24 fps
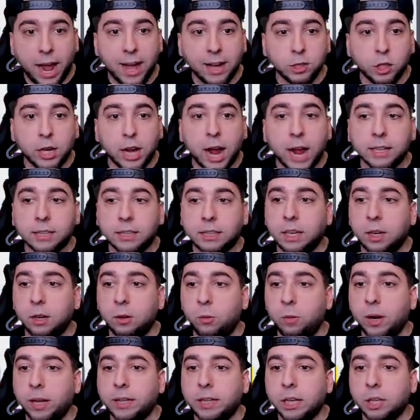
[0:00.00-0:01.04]
As you guys see,
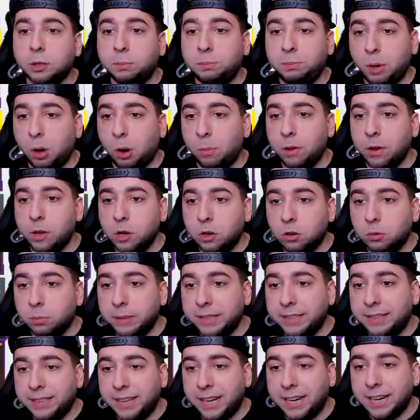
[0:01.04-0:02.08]
with this promo, you're gonna
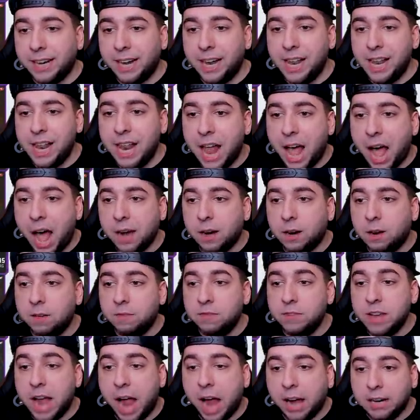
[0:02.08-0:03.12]
be seeing a lot of
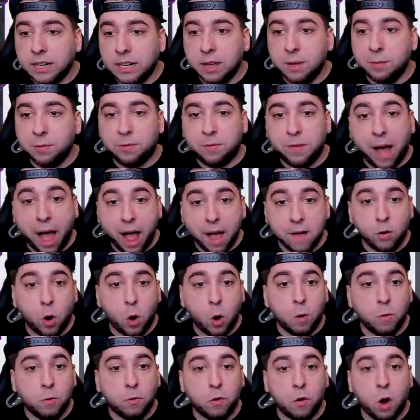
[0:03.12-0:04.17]
95
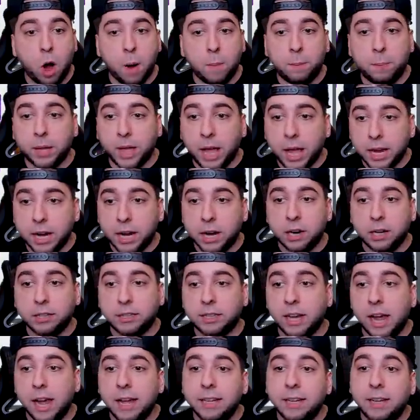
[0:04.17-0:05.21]
overall
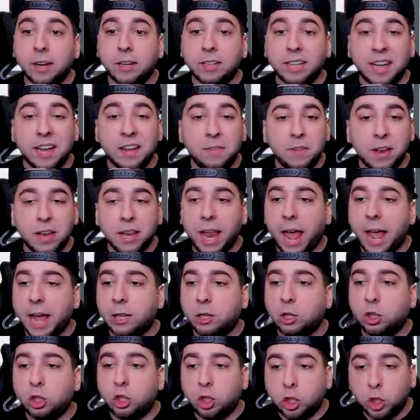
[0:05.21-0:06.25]
players. There's even like
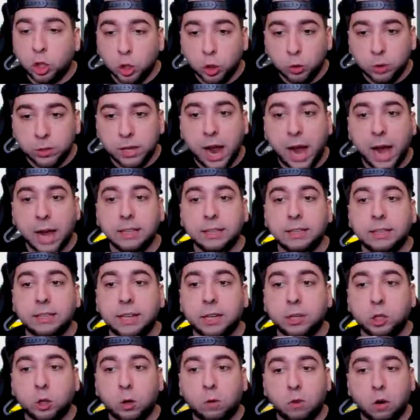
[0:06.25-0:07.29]
two
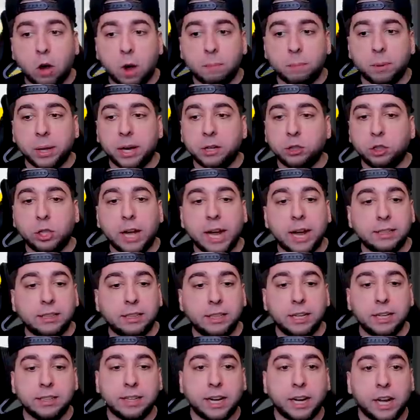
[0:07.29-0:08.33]
96 overall players. You guys
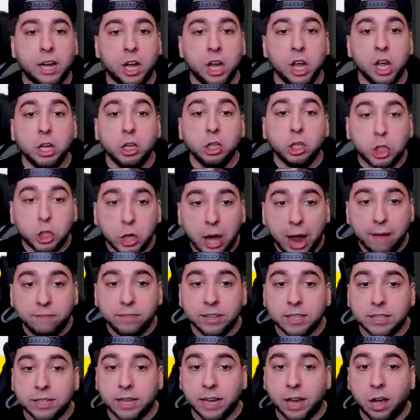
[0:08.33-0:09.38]
see there's like a
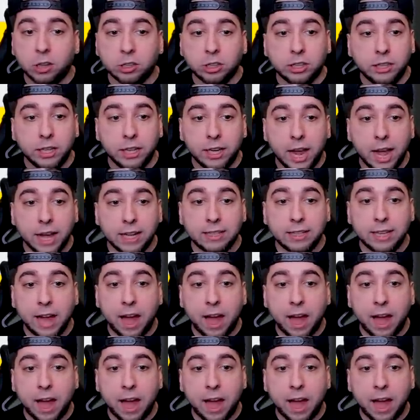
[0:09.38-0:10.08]
Travis Kelce that's